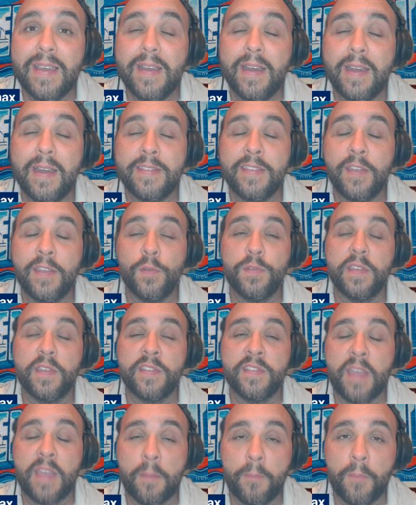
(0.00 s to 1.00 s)
until
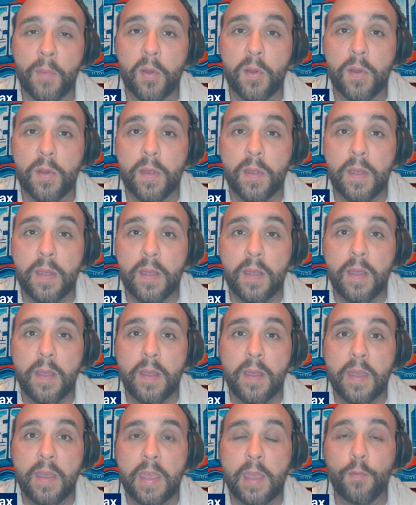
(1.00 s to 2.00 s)
December.
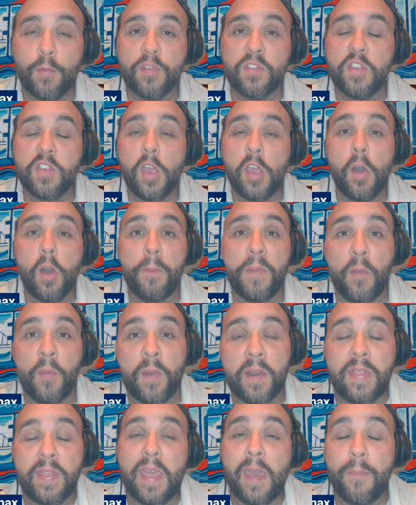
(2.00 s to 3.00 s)
He will still be
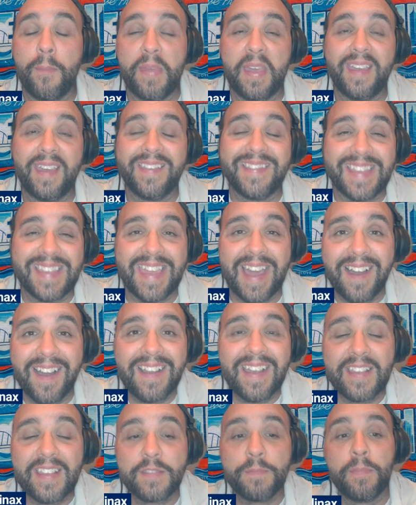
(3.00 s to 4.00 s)
one of the NBA's
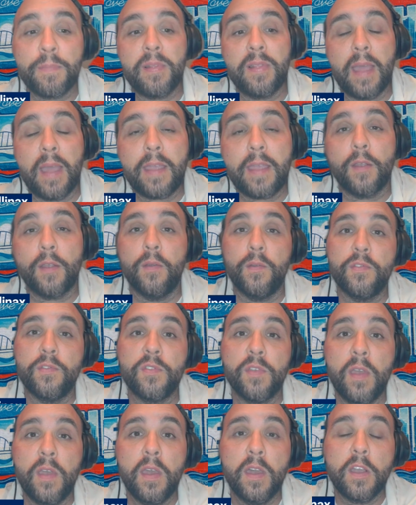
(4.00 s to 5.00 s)
youngest
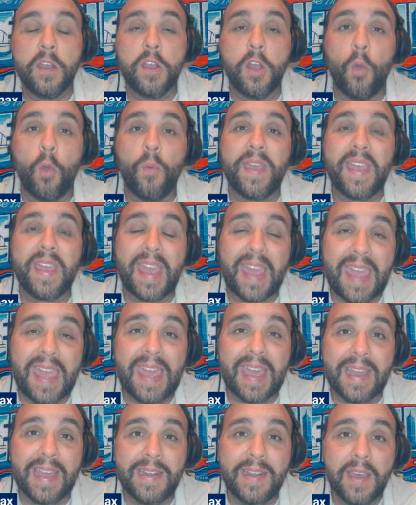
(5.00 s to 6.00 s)
players going
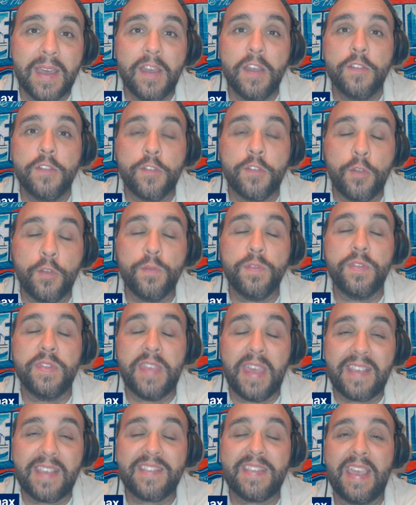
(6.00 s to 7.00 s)
in to
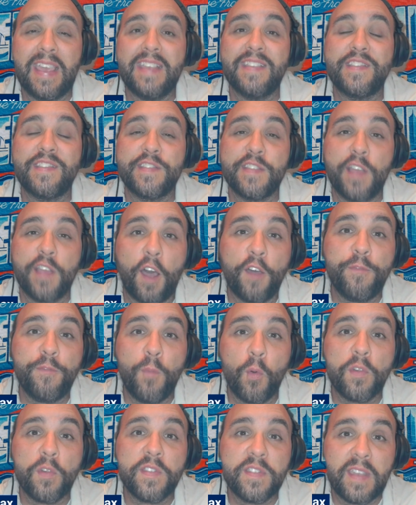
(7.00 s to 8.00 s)
this, his
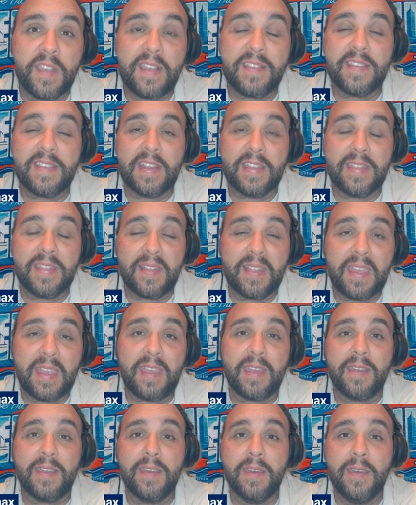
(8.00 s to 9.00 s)
sophomore season in the league.